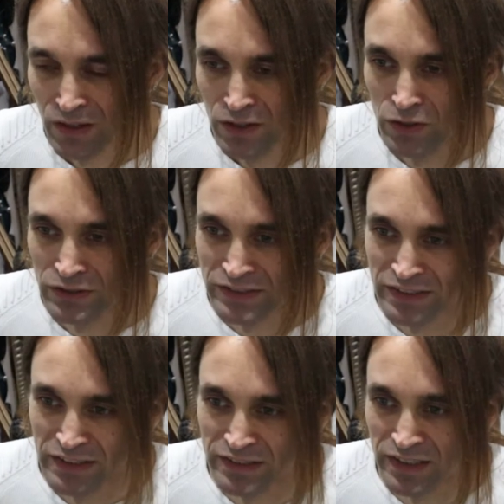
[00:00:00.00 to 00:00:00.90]
you can
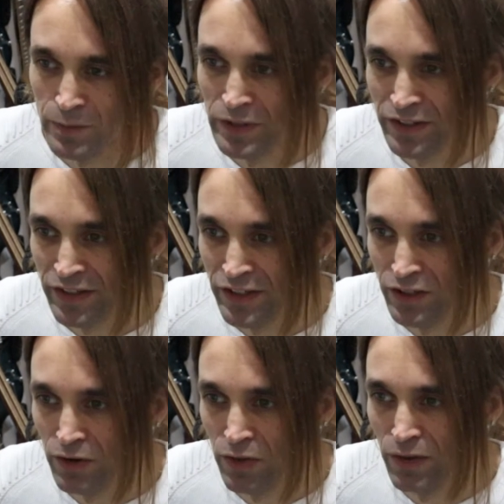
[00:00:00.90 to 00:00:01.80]
see it's limiting
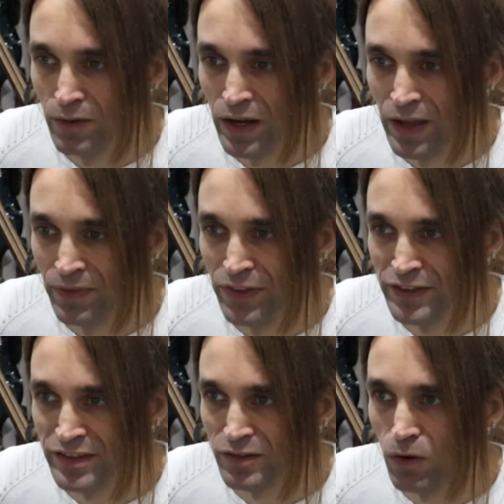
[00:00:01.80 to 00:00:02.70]
here, and this
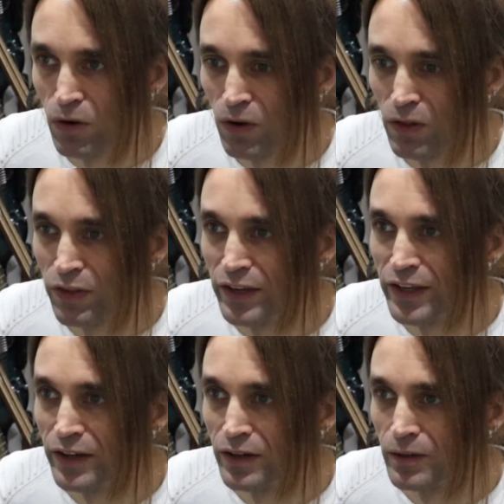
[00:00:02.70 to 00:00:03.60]
is all
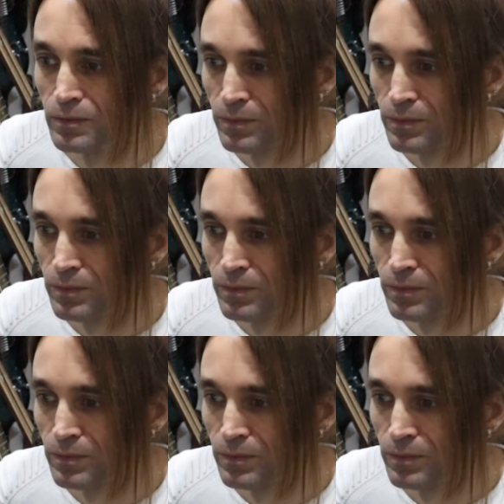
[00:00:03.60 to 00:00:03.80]
the